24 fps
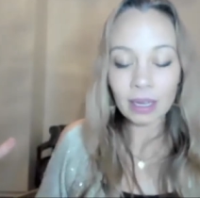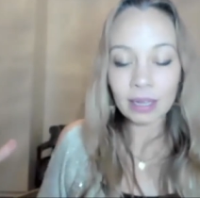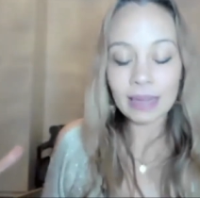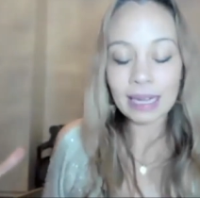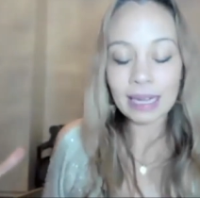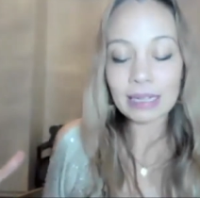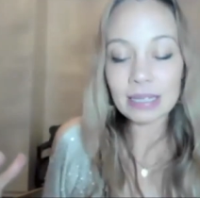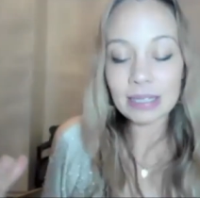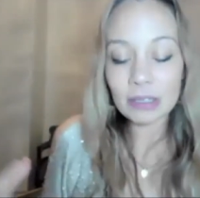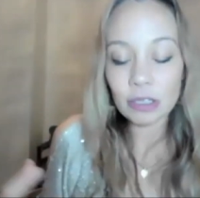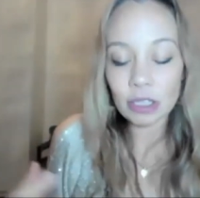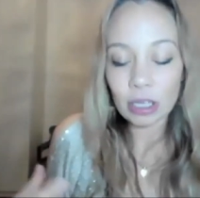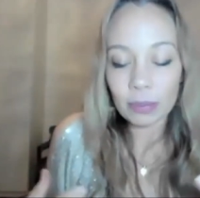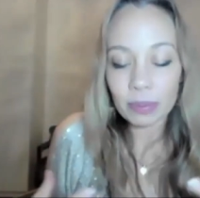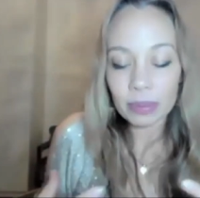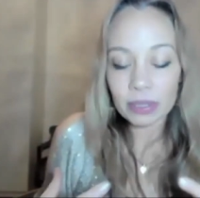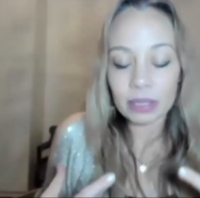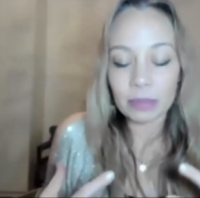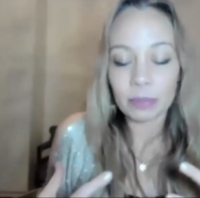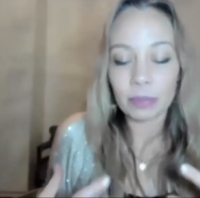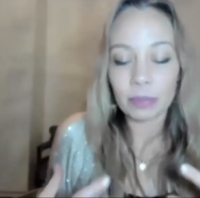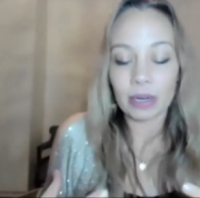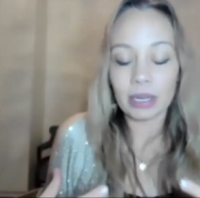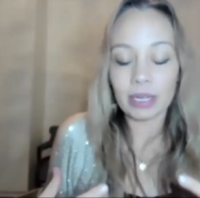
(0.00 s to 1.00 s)
that stops
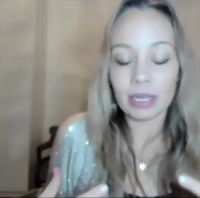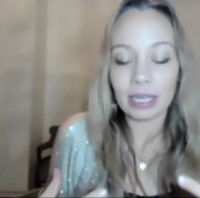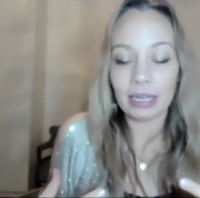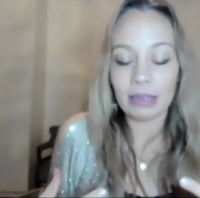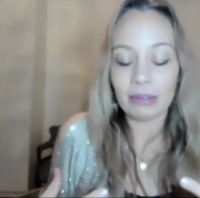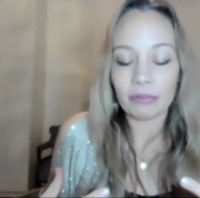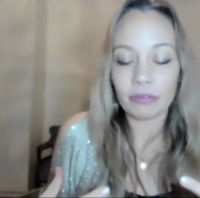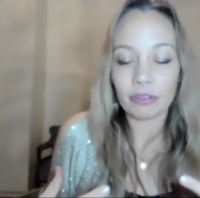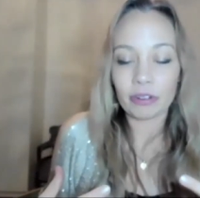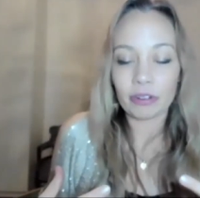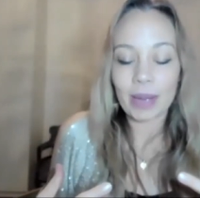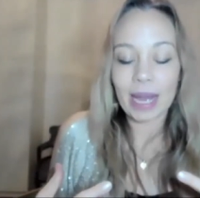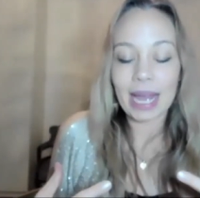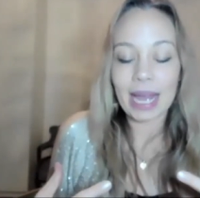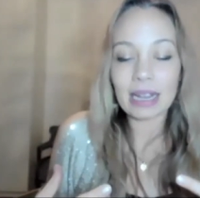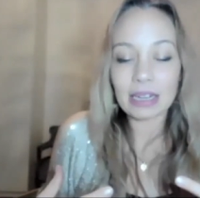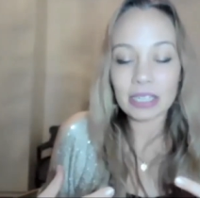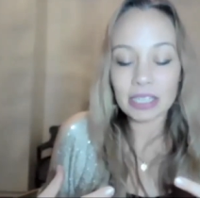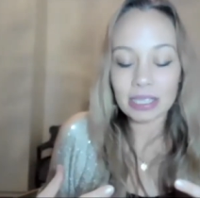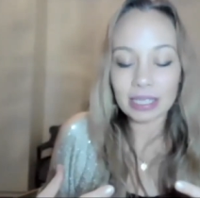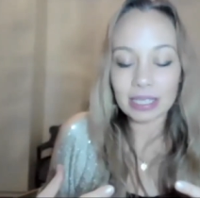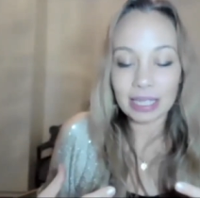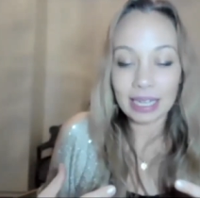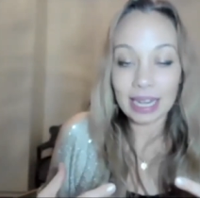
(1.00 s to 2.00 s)
the body from
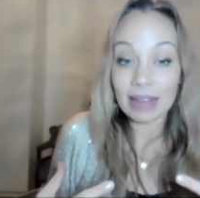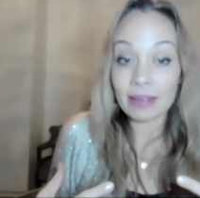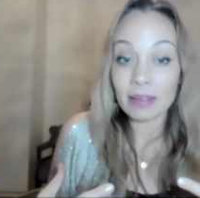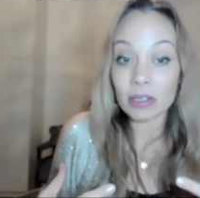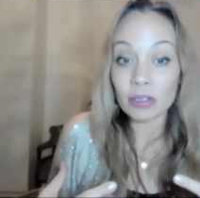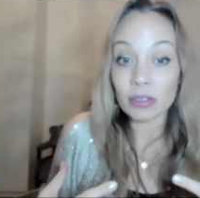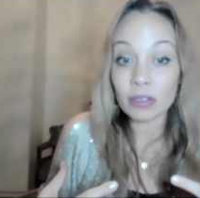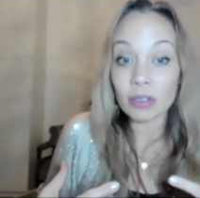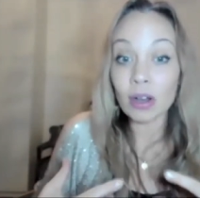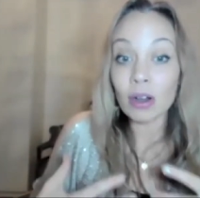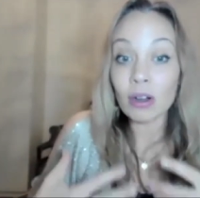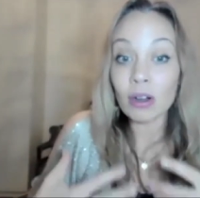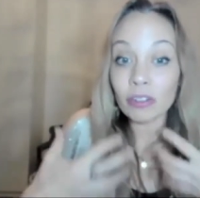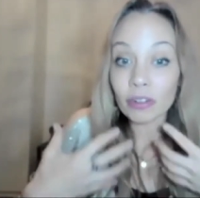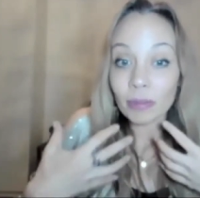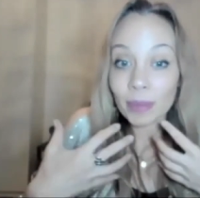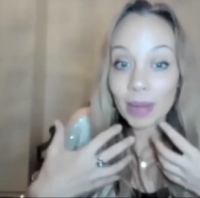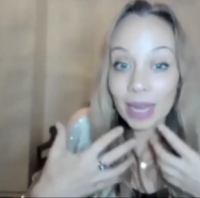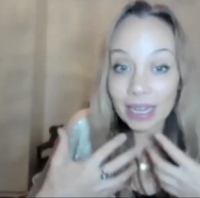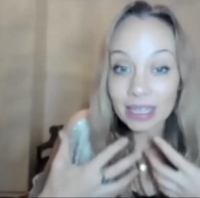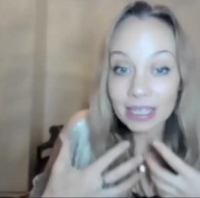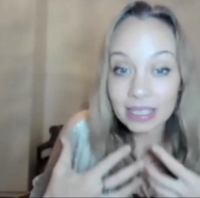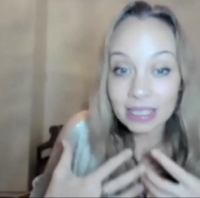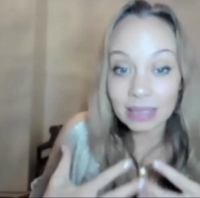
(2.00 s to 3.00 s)
actually, and the soul from
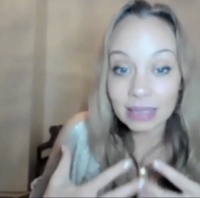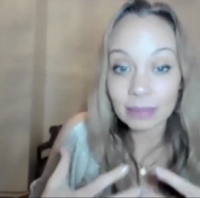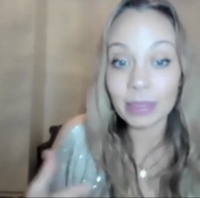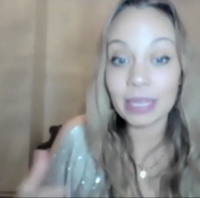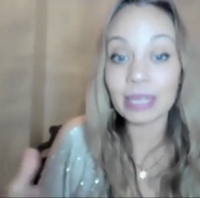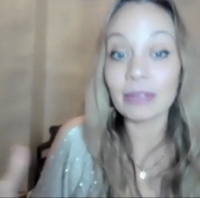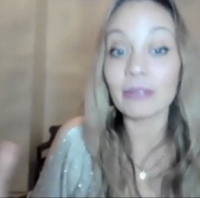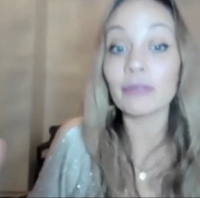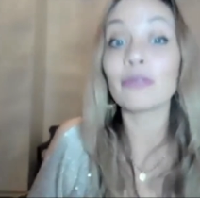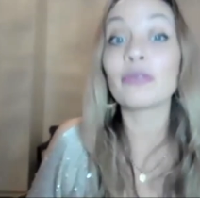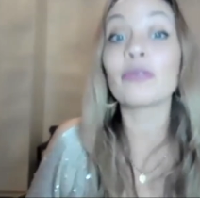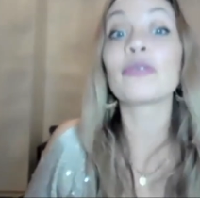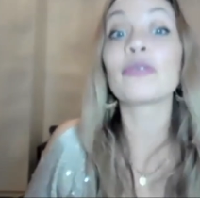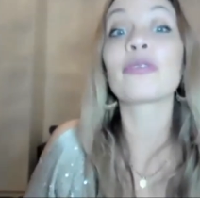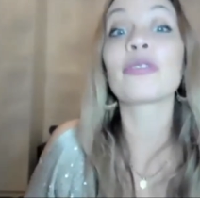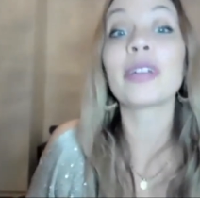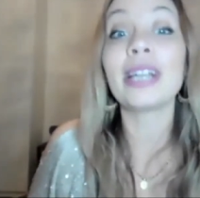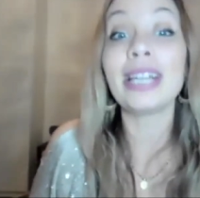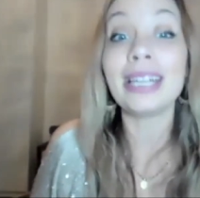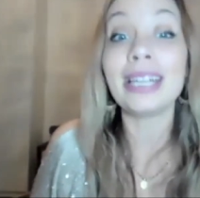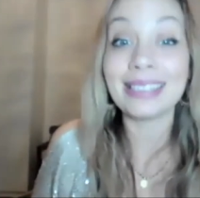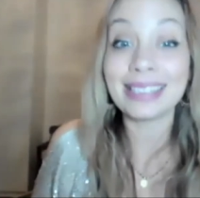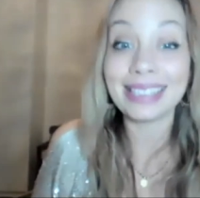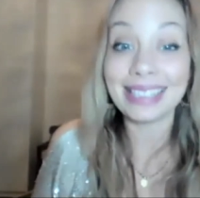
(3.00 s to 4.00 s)
actually being
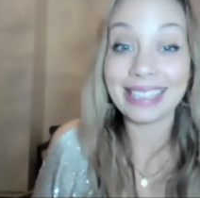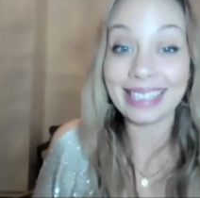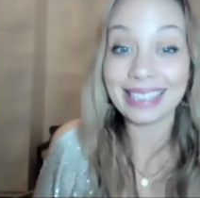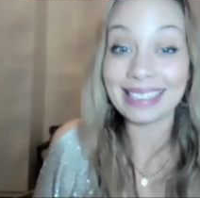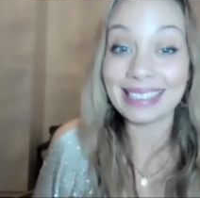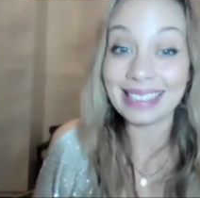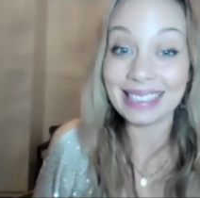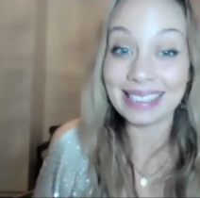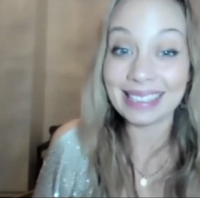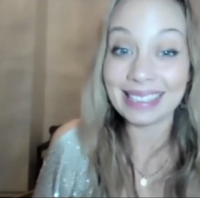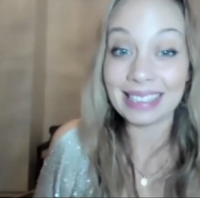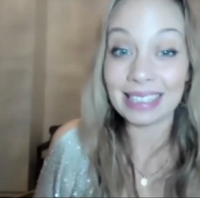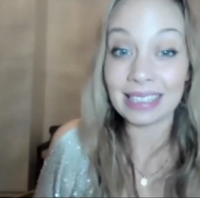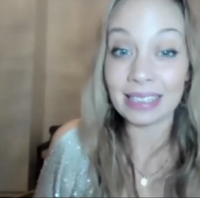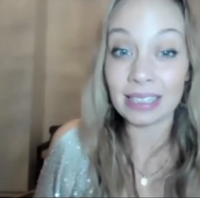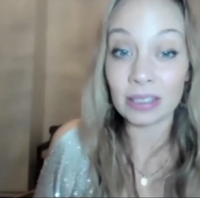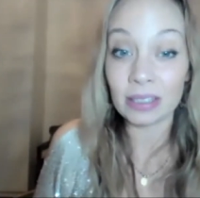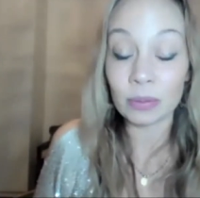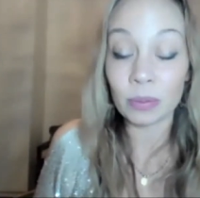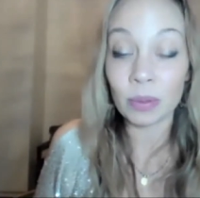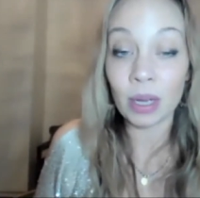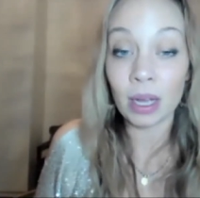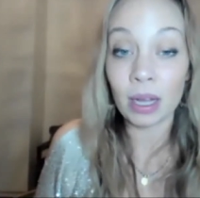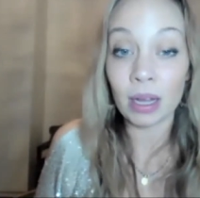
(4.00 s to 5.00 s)
free to exist in
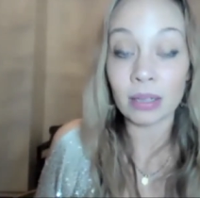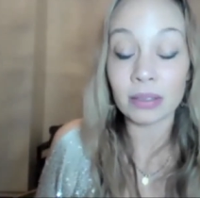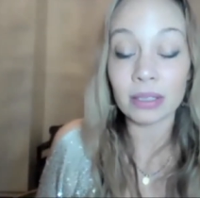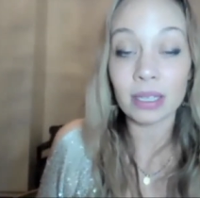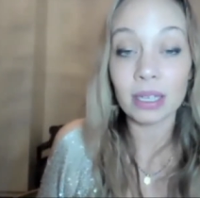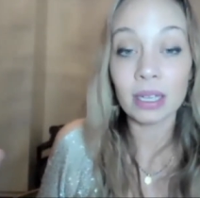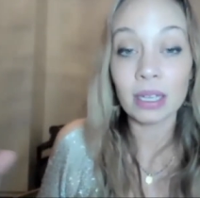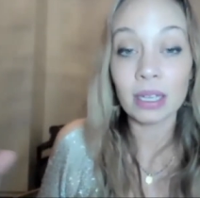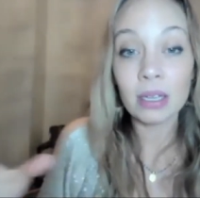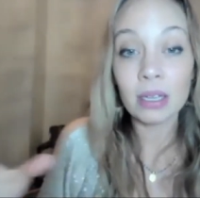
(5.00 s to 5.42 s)
this world.